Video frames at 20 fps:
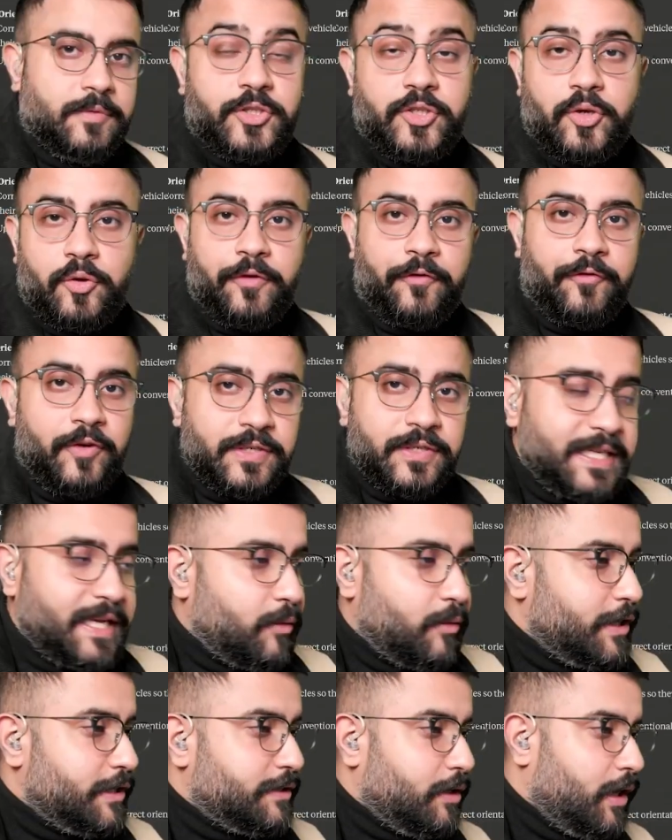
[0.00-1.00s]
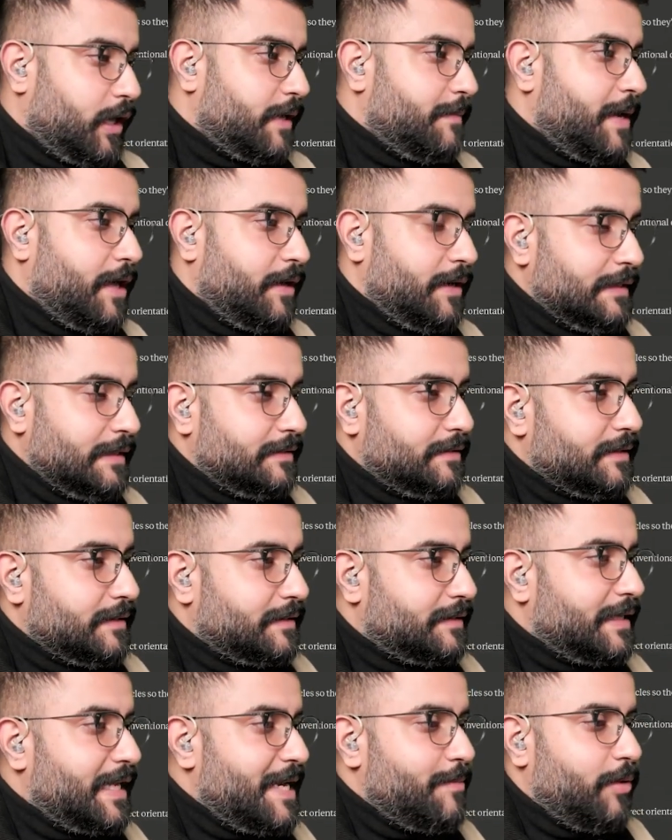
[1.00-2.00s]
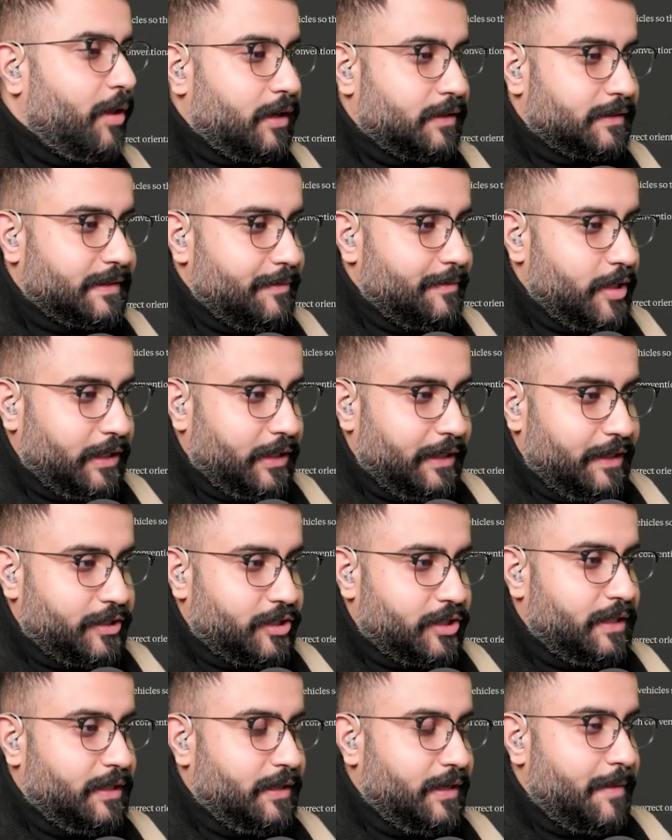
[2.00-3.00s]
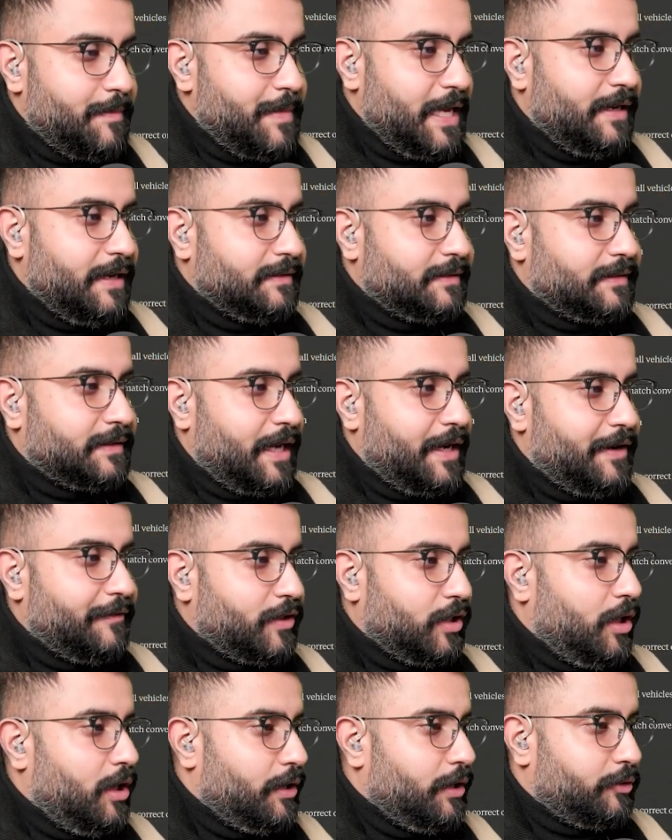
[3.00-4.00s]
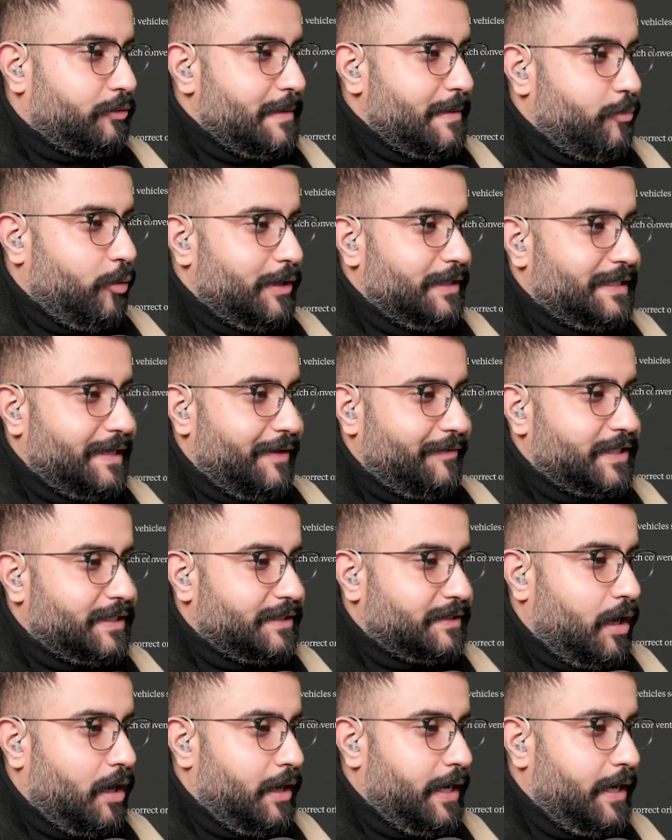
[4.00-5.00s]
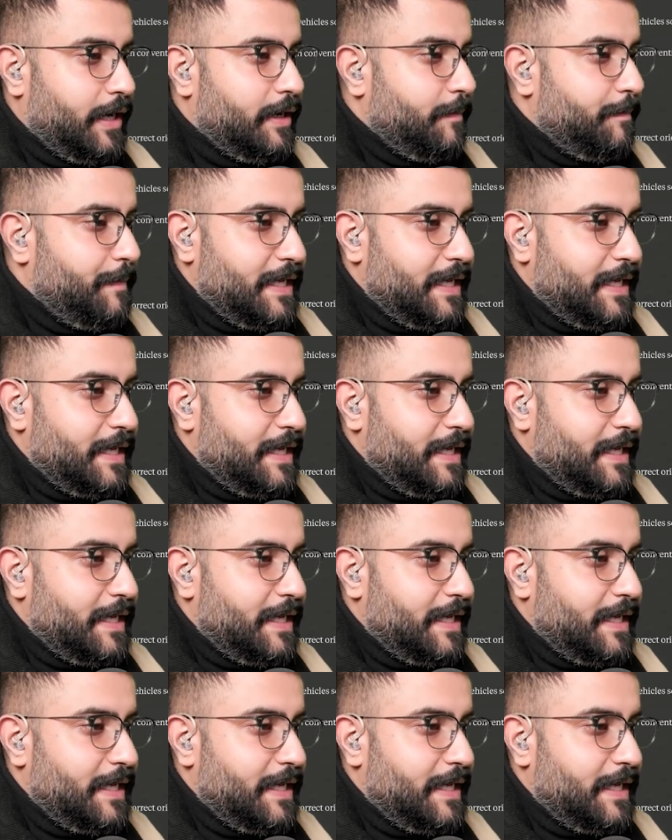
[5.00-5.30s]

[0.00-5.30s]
So the first thing I want to talk about is the city block simulation I made inside of Claude 3.7 Sonnet.